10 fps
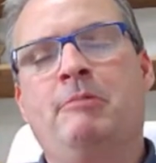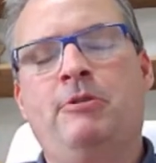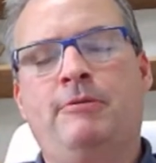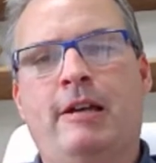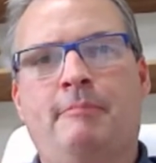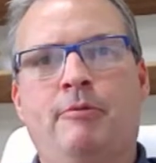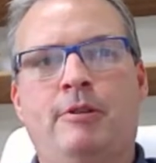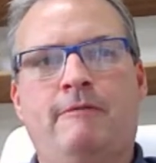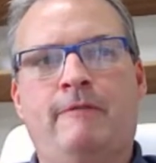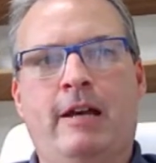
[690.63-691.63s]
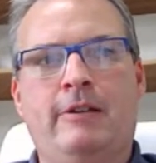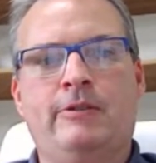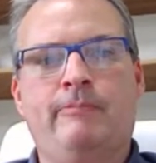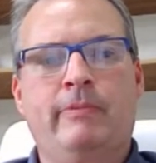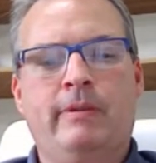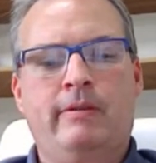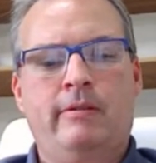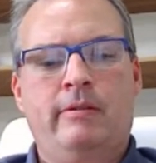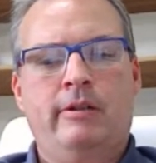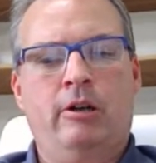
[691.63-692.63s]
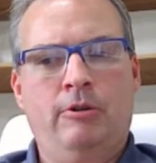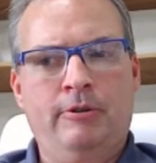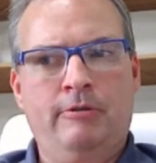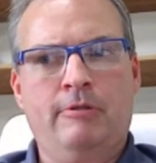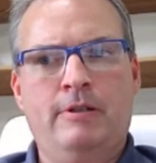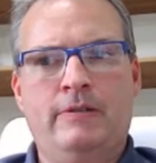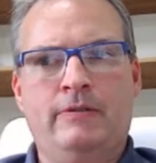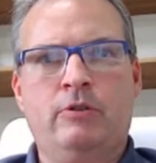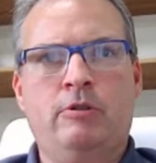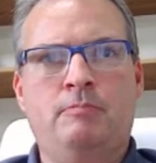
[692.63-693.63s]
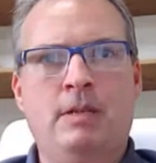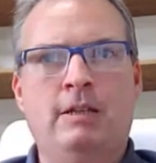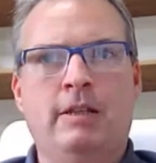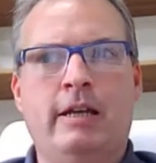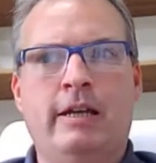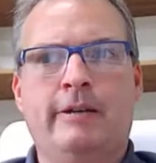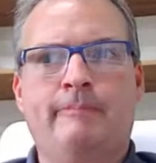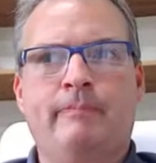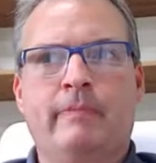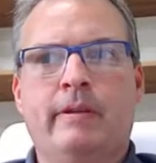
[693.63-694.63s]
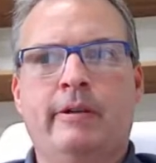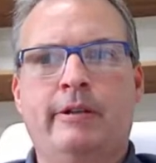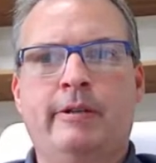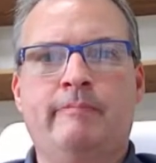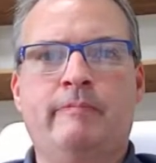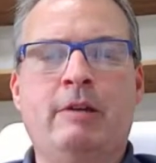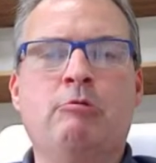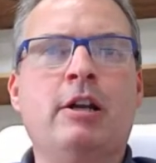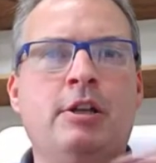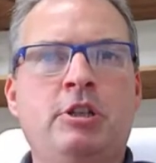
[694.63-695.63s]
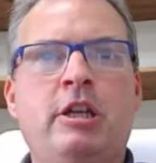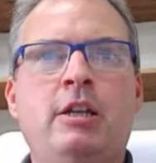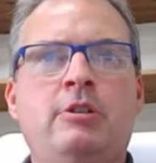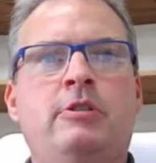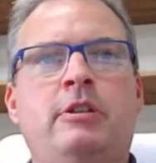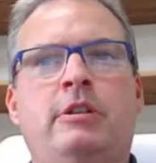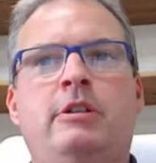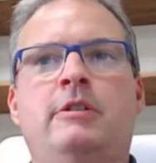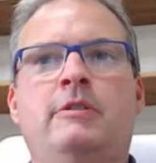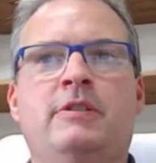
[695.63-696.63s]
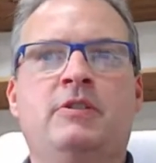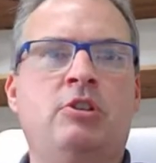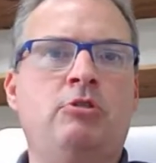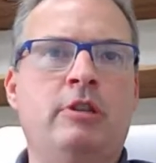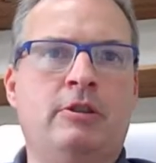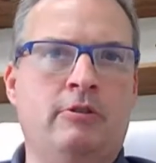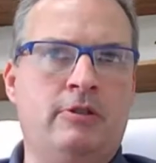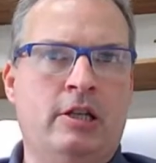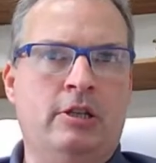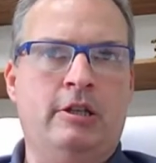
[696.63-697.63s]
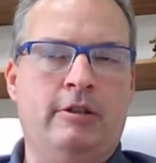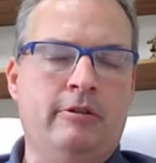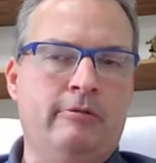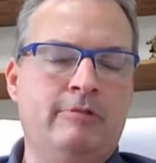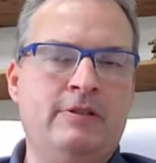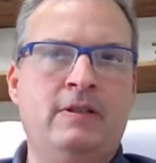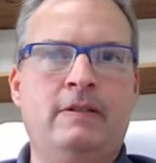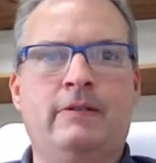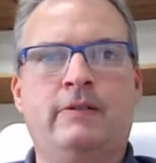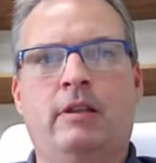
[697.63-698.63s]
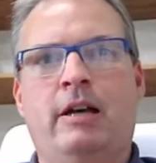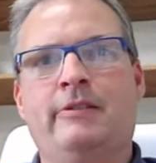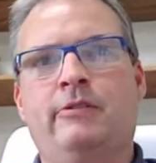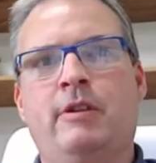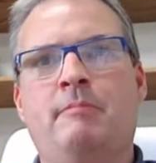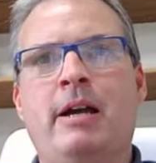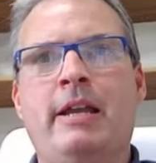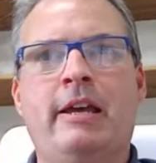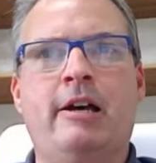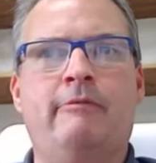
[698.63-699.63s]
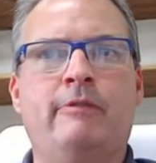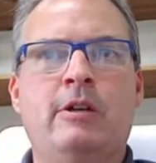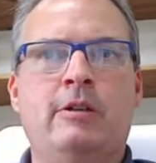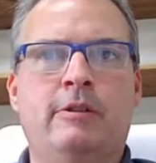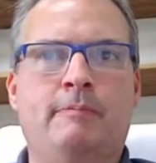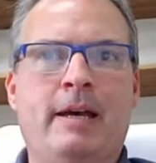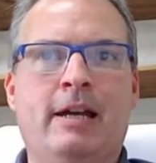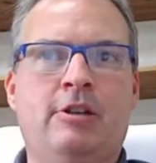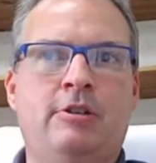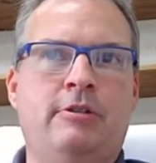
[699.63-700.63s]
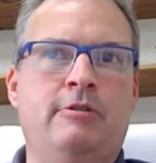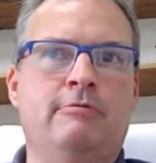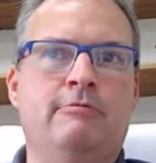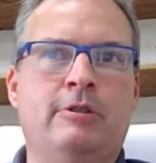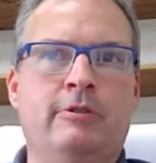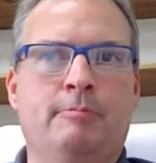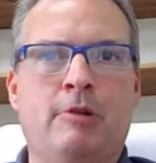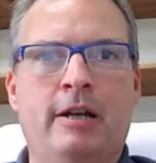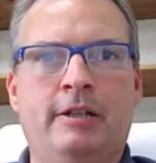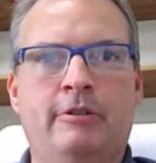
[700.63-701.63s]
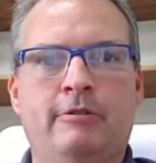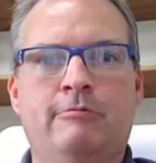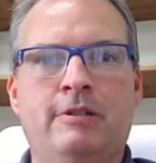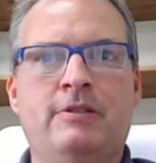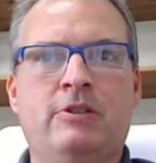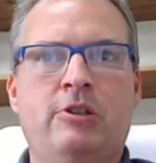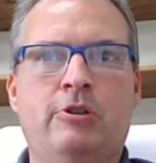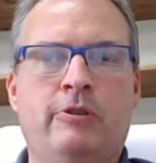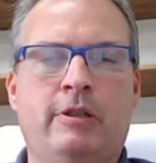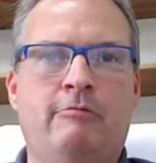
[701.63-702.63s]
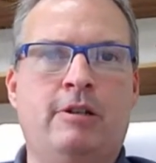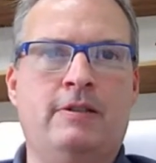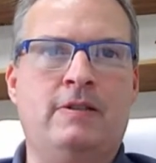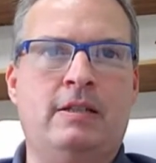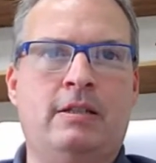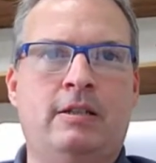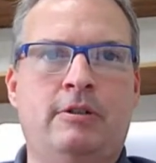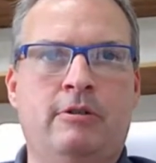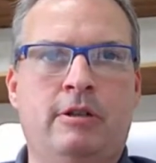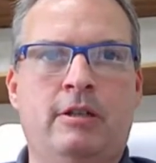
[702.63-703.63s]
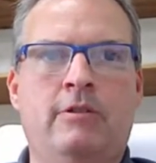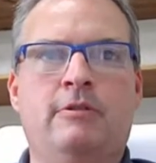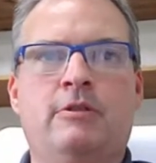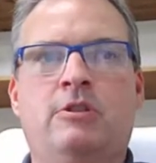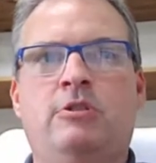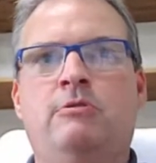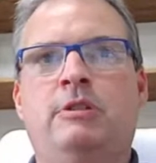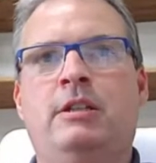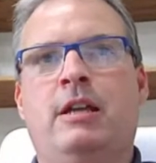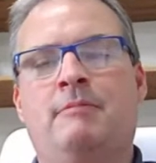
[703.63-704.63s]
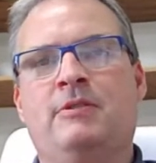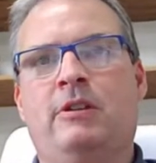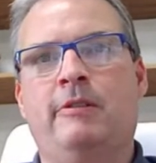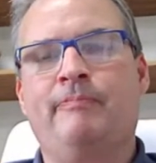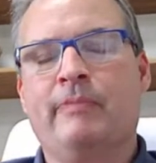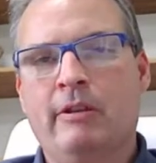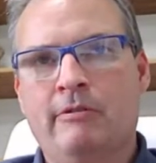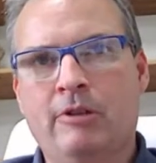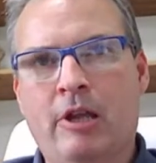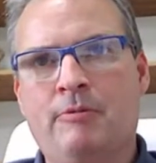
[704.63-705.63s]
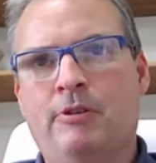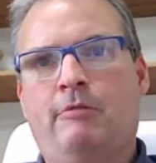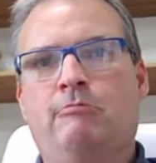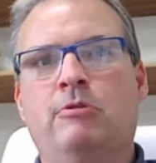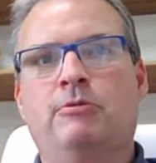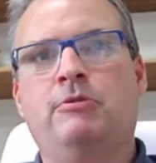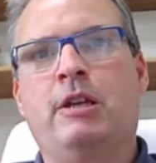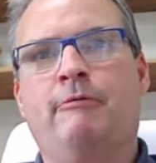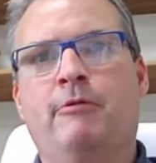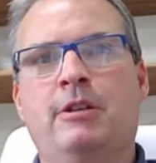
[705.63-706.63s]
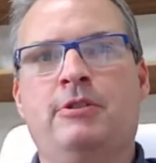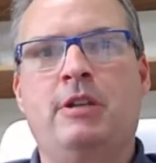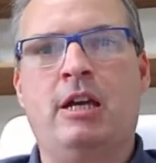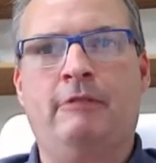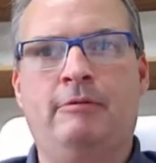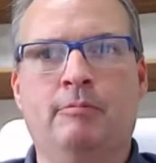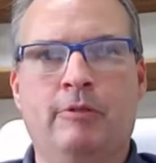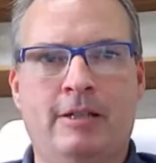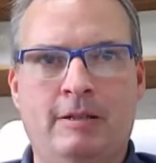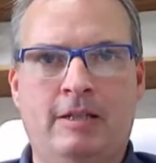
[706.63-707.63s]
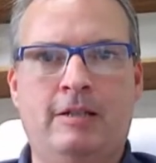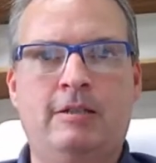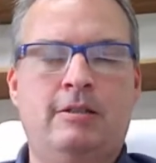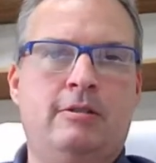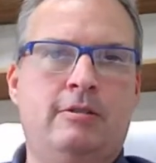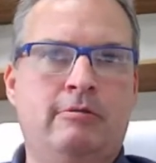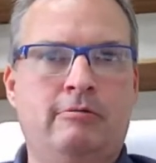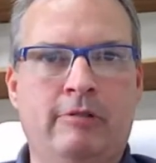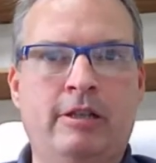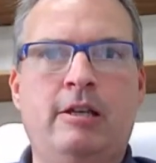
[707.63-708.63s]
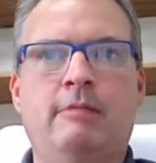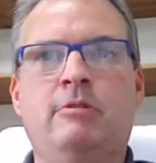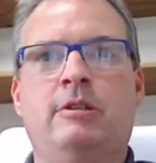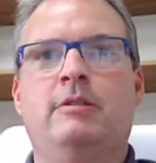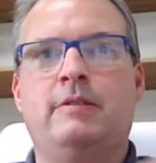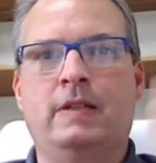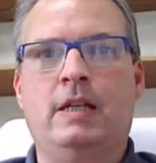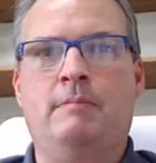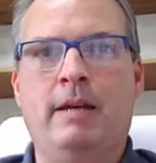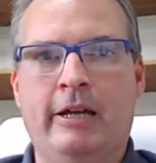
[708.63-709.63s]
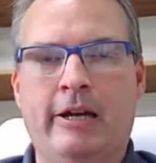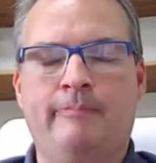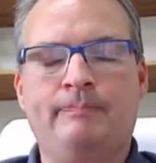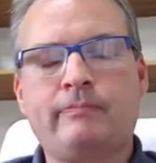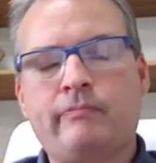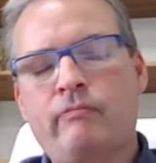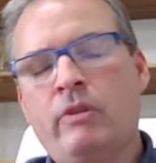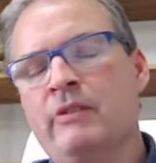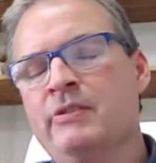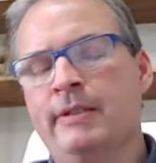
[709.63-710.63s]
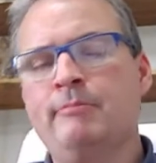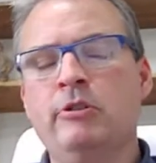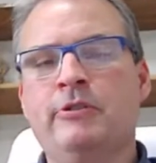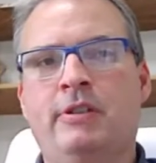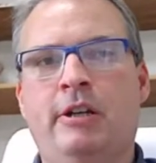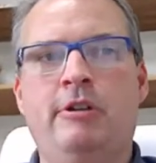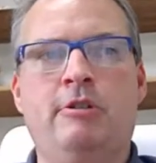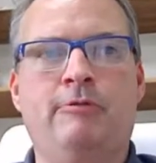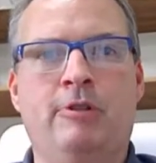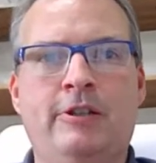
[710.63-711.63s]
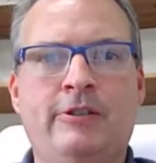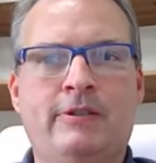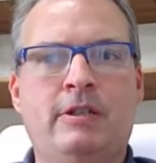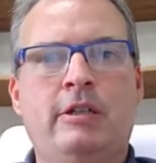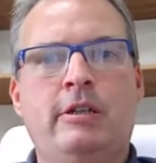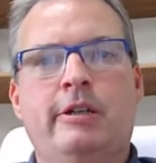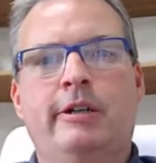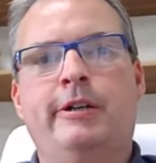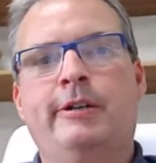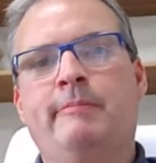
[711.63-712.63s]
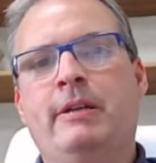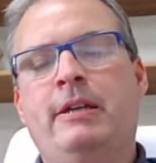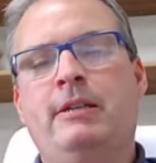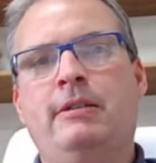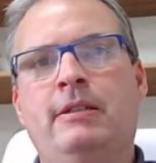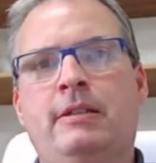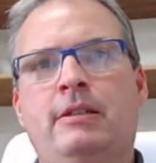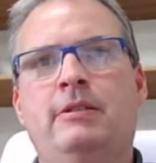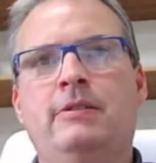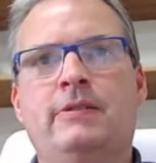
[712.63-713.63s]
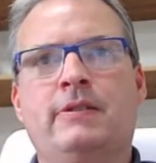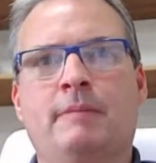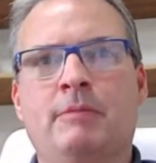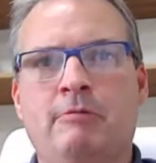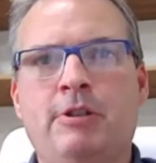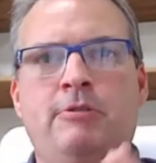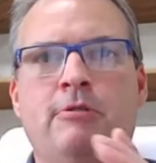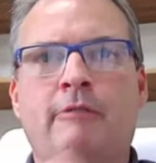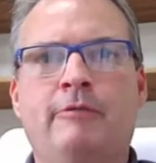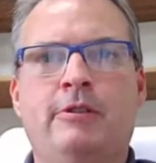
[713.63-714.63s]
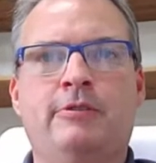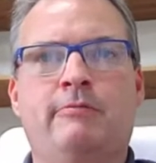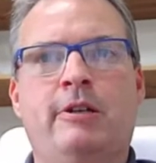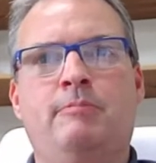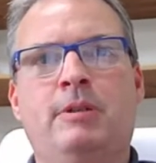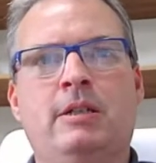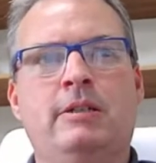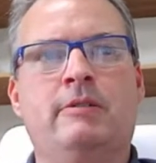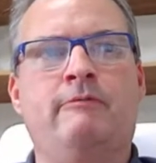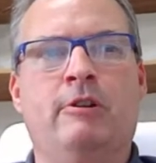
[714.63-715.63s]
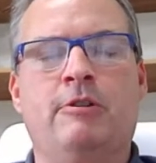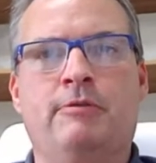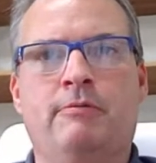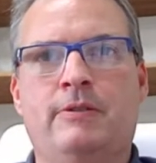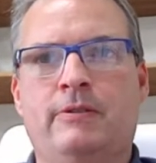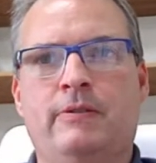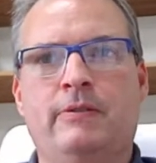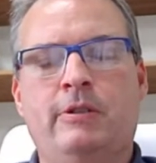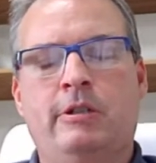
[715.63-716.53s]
And we do that pretty fast. Other reasons could be like they want to change the SKU that they're selling under. We see this a lot. So they might have the package under or the product under one SKU and they want to send it under another SKU into Amazon. Well, Amazon won't do that for you. So you have to bring it in, relabel it, send it back out. Similar scenario for us. And it is something we do often as well because of various reasons.